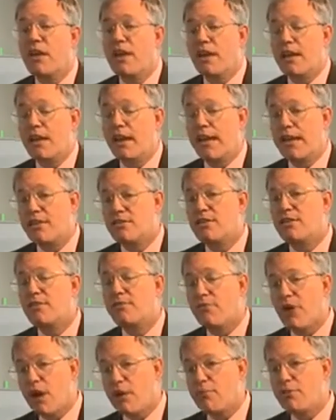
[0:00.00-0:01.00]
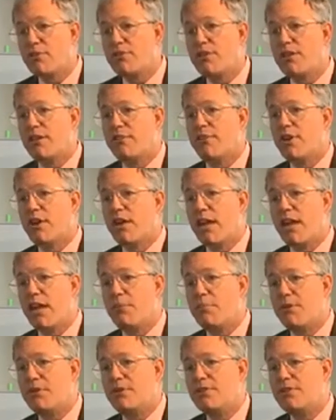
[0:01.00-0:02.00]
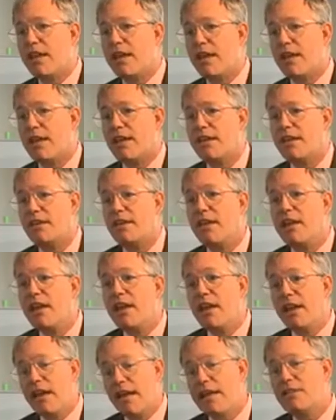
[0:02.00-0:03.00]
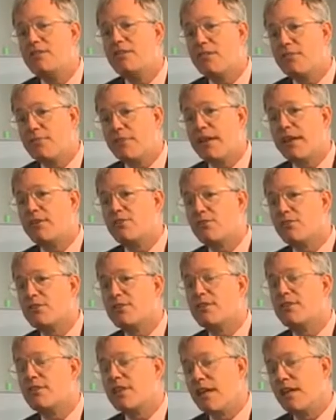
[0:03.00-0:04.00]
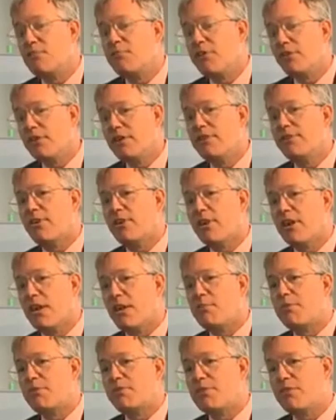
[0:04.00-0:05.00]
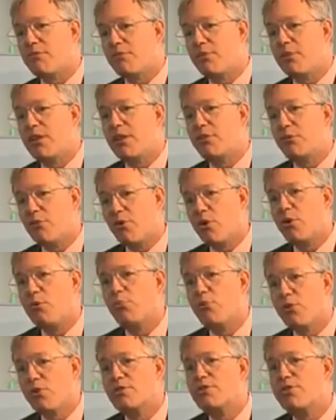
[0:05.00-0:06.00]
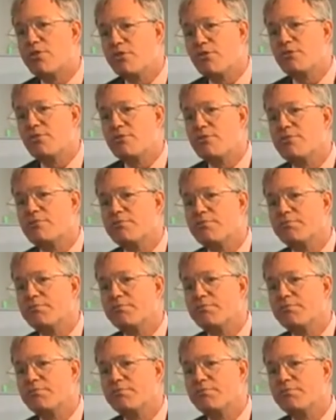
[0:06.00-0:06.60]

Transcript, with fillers: enhancing the vibrancy of our campus and enhancing the financial sustainability of our campus if we enroll more students.